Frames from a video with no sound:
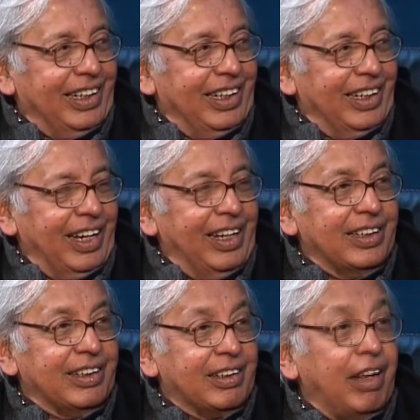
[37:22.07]
And
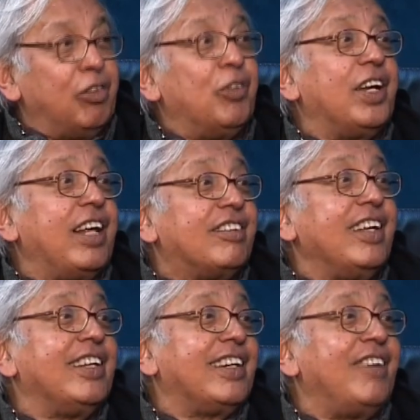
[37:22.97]
therefore, when I
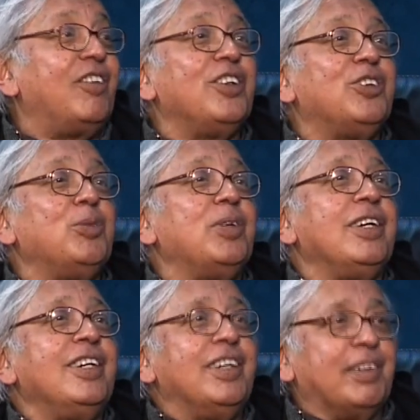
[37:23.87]
say that I want to be
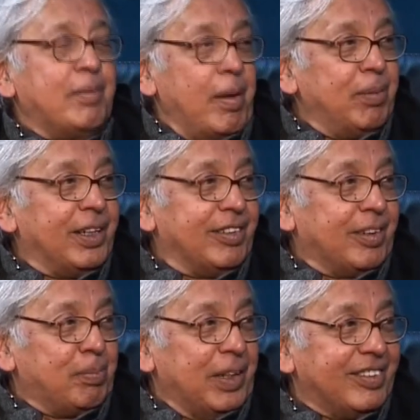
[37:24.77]
remembered as
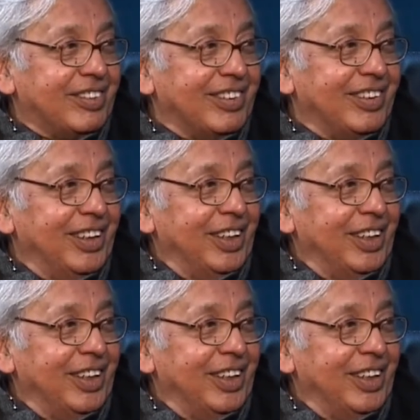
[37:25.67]
a person